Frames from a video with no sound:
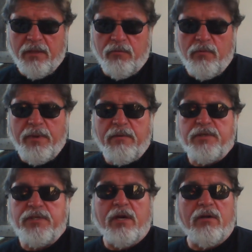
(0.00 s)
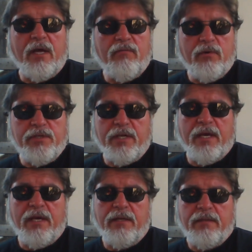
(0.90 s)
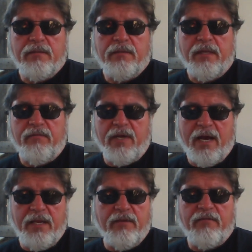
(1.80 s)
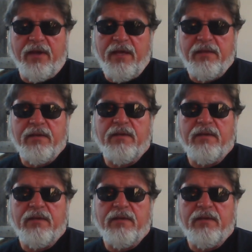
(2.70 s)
That we'll be able to see our loved ones again that have died in the faith.